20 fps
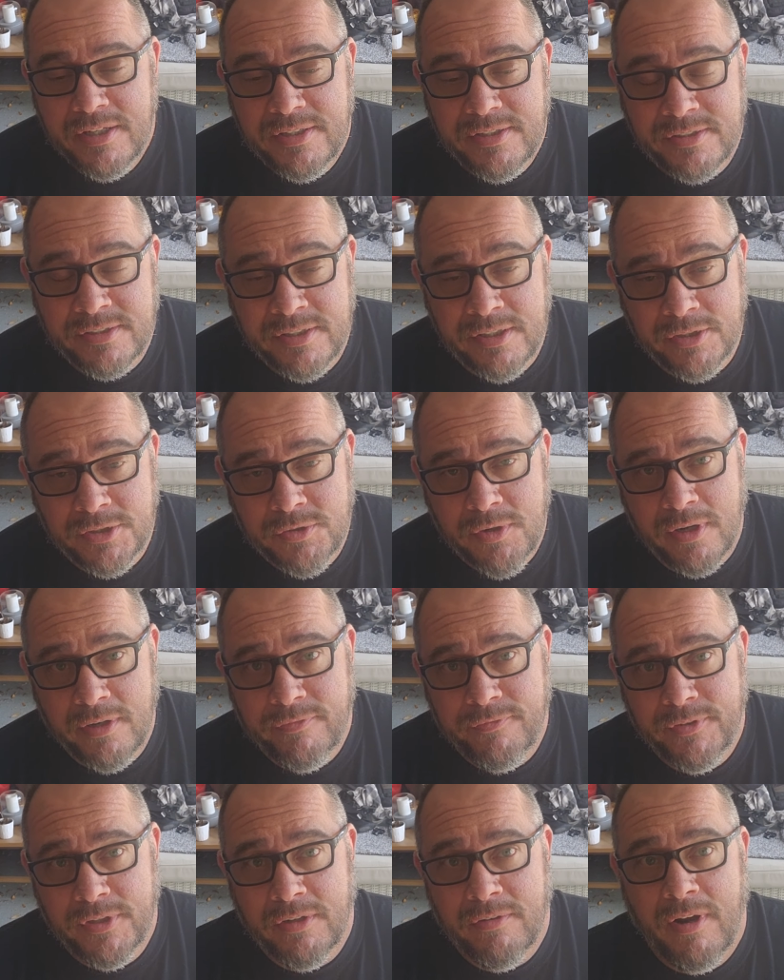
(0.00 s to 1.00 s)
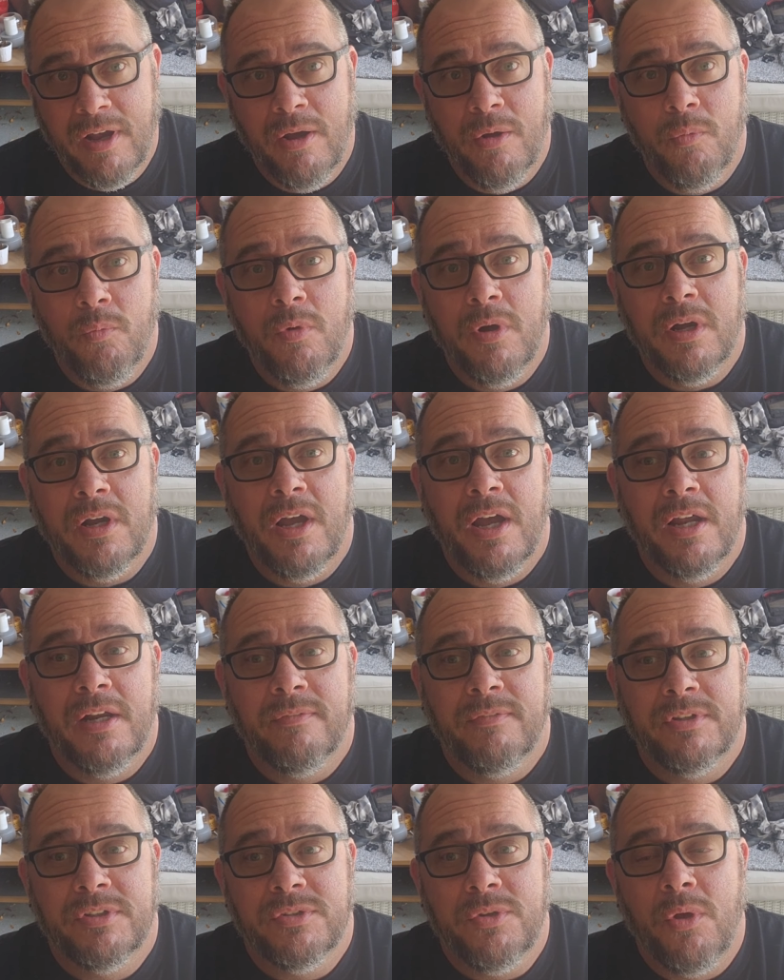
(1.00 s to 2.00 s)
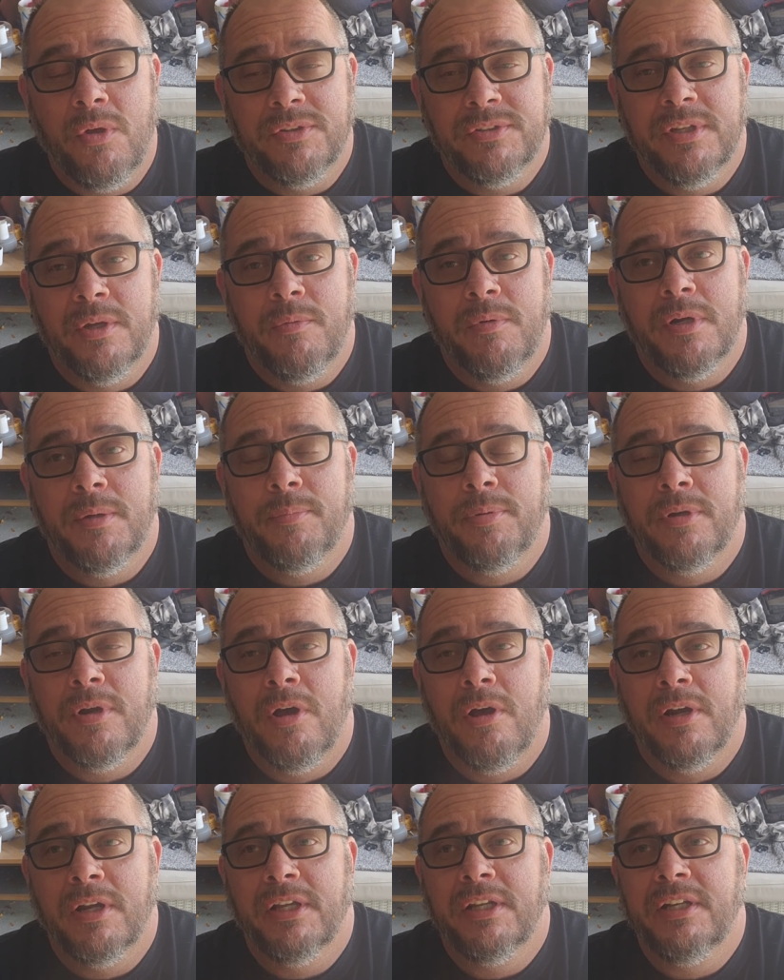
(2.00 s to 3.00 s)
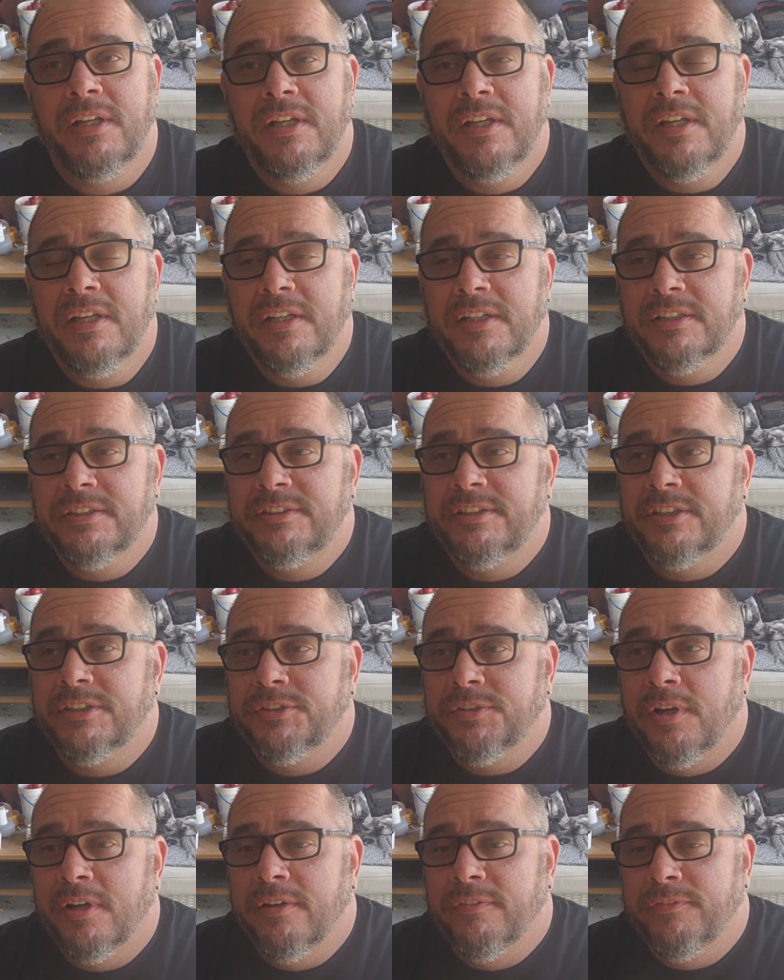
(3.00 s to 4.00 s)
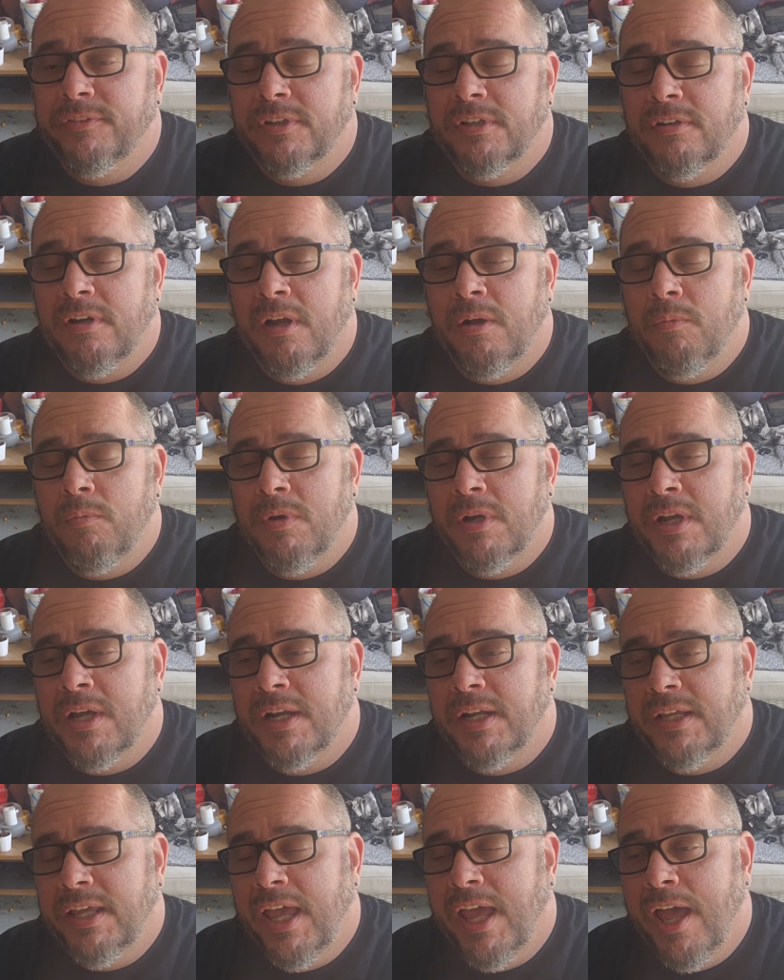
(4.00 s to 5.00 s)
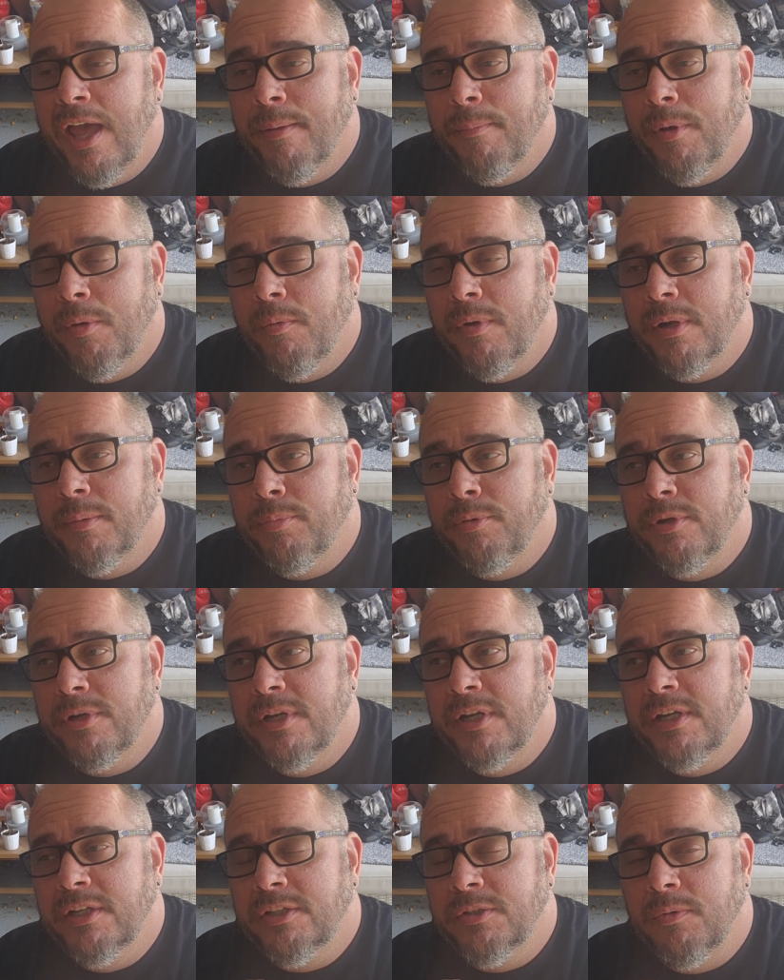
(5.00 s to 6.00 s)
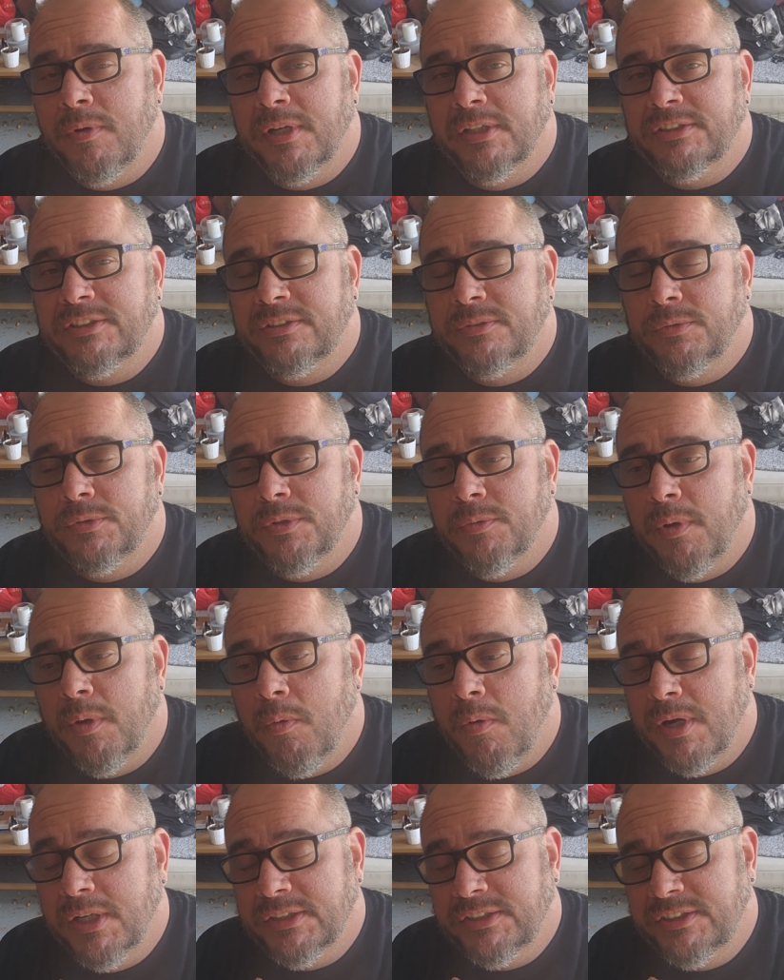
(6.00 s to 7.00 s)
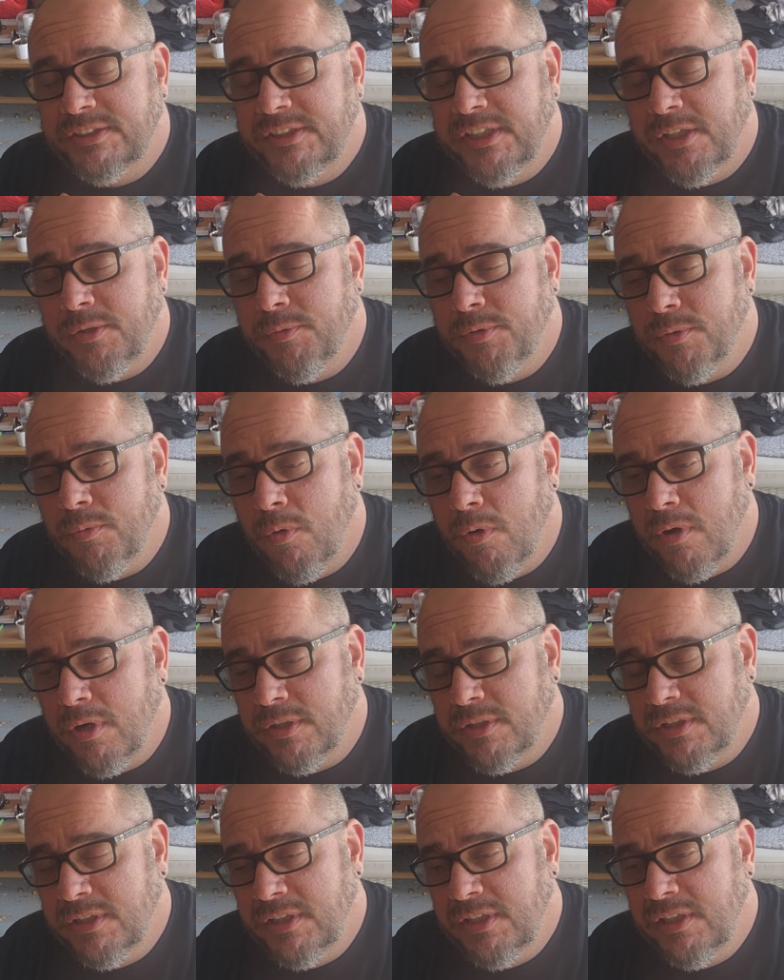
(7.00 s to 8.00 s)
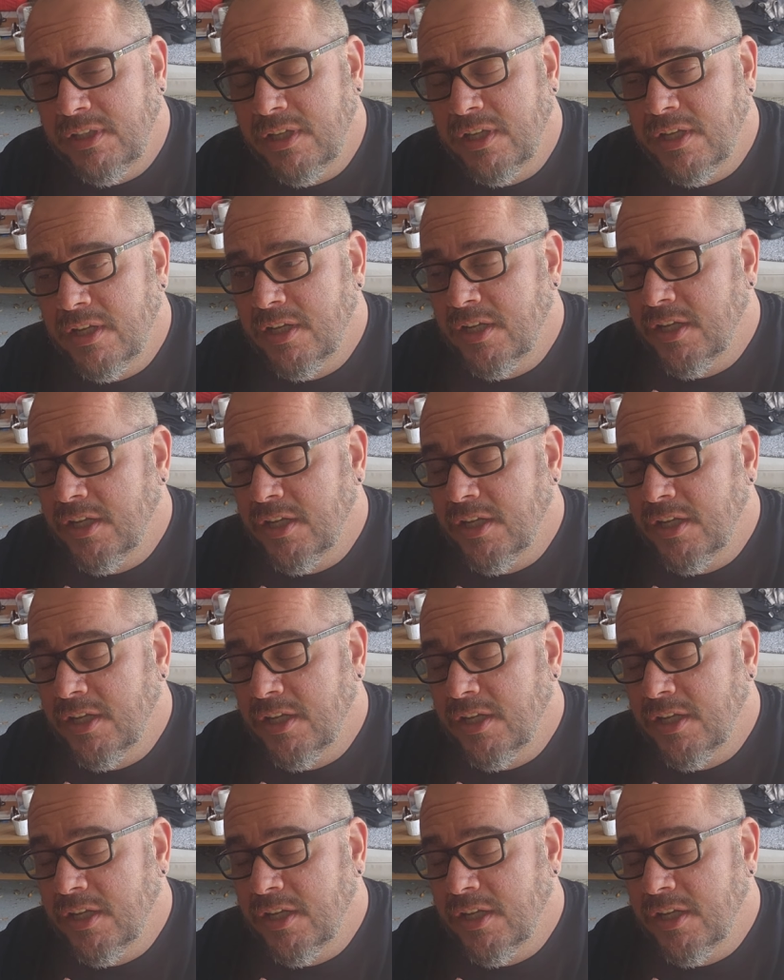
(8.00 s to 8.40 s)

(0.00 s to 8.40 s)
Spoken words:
Still trying to figure out what kind of exhaust I want to put on it. Still trying to figure out what kind of cam I want to put in it. Do I want to stick with warranty?